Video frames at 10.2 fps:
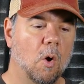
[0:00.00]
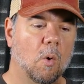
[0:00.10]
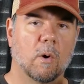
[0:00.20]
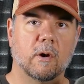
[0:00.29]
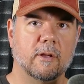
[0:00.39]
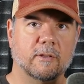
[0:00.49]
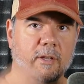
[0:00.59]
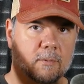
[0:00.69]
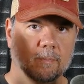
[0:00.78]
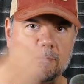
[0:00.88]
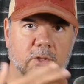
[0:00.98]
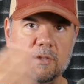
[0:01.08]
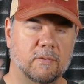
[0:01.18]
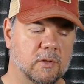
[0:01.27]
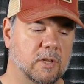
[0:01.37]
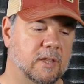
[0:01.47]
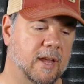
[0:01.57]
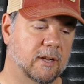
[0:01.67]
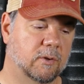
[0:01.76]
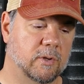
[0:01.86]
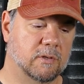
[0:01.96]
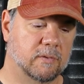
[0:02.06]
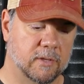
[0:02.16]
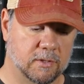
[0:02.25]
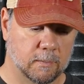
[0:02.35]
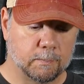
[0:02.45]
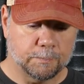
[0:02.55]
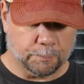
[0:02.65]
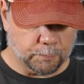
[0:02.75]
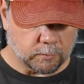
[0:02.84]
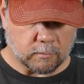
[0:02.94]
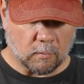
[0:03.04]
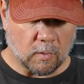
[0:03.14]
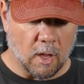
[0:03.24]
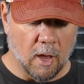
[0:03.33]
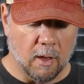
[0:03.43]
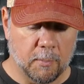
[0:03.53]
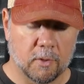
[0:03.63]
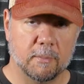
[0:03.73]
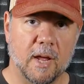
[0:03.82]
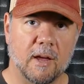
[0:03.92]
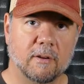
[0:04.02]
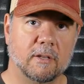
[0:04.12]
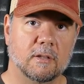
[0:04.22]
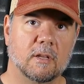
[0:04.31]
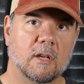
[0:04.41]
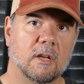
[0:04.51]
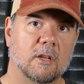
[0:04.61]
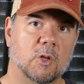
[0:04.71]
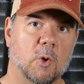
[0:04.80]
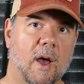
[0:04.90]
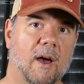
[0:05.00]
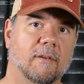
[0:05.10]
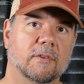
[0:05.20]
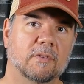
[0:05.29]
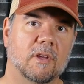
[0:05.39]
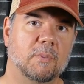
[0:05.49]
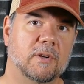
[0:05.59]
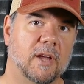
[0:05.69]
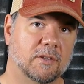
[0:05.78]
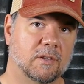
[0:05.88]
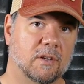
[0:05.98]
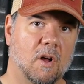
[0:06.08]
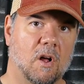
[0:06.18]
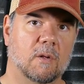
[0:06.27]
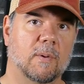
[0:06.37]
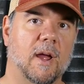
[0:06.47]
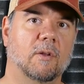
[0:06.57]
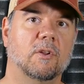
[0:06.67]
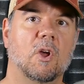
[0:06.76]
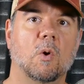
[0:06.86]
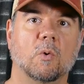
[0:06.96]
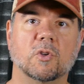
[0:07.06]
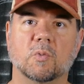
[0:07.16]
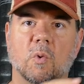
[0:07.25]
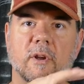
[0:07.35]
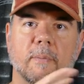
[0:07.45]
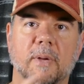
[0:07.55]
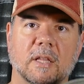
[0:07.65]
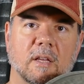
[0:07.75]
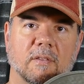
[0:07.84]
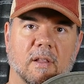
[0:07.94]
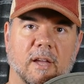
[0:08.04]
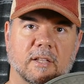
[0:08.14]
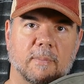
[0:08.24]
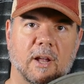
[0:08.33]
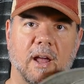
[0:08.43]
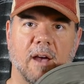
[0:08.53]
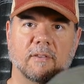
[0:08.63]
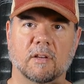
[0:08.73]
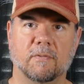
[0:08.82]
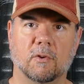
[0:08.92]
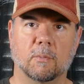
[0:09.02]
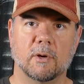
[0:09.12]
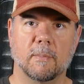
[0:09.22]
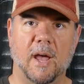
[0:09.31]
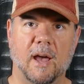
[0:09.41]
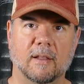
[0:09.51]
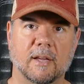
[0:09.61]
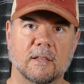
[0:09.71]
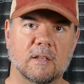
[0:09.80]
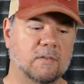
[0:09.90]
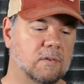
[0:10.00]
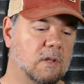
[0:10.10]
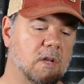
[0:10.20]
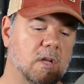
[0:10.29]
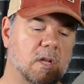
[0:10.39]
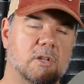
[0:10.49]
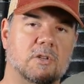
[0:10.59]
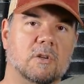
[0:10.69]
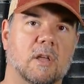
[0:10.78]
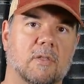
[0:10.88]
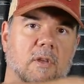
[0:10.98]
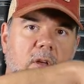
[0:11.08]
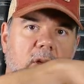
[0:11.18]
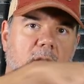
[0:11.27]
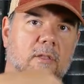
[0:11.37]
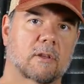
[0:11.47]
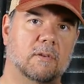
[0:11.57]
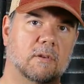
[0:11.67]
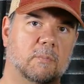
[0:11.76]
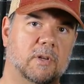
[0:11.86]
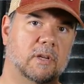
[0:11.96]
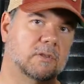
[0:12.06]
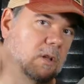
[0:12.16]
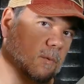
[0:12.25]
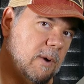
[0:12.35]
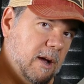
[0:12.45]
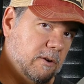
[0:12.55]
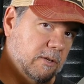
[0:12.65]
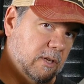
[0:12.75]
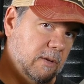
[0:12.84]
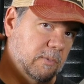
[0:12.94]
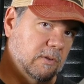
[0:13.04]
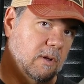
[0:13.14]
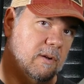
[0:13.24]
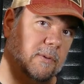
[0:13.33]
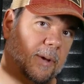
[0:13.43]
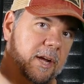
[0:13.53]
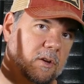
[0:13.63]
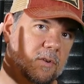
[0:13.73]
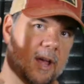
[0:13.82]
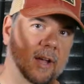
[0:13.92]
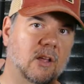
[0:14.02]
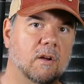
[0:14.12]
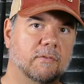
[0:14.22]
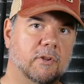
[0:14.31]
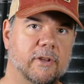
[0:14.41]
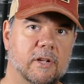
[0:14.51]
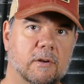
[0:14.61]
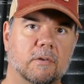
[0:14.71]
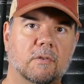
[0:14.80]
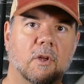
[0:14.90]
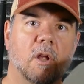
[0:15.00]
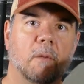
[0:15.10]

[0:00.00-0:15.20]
Or you know, just if you need that increased vision, uh, put them down and you have sun protection all around. Which is one of the big things I liked about having a full brim hat like this, is you get the the sun protection all around. You keep the sun off the back of your neck and off your ears.